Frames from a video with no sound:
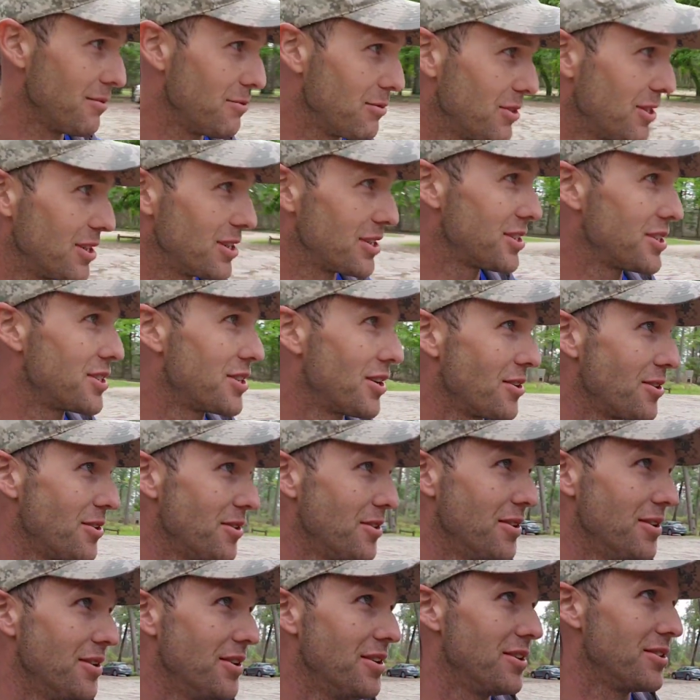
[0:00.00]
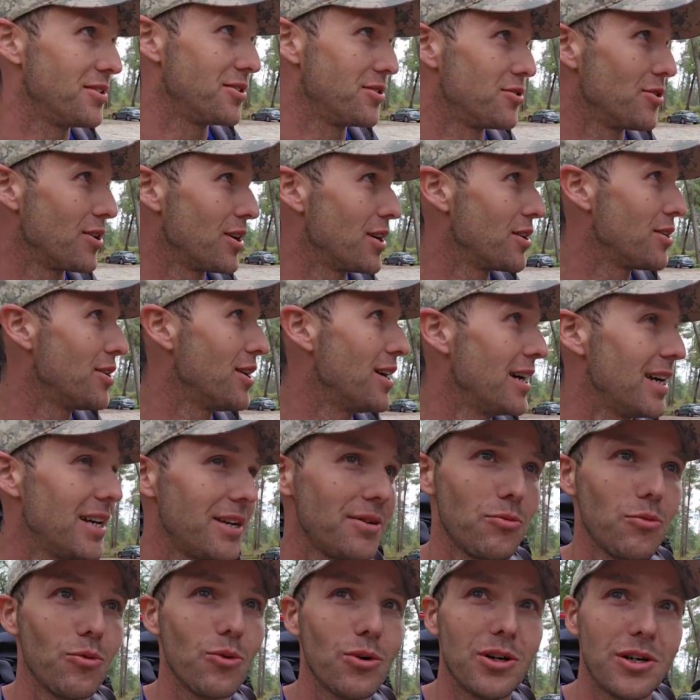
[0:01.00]
We're just starting
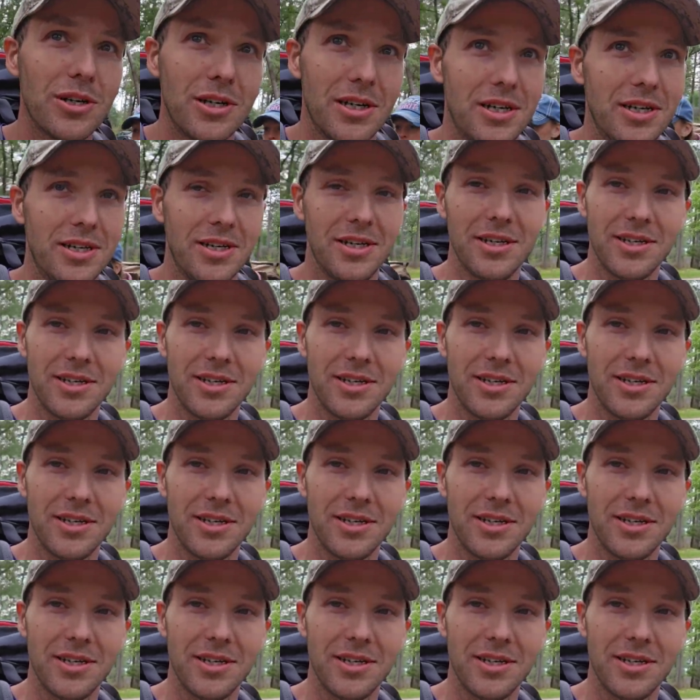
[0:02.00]
trailhead one.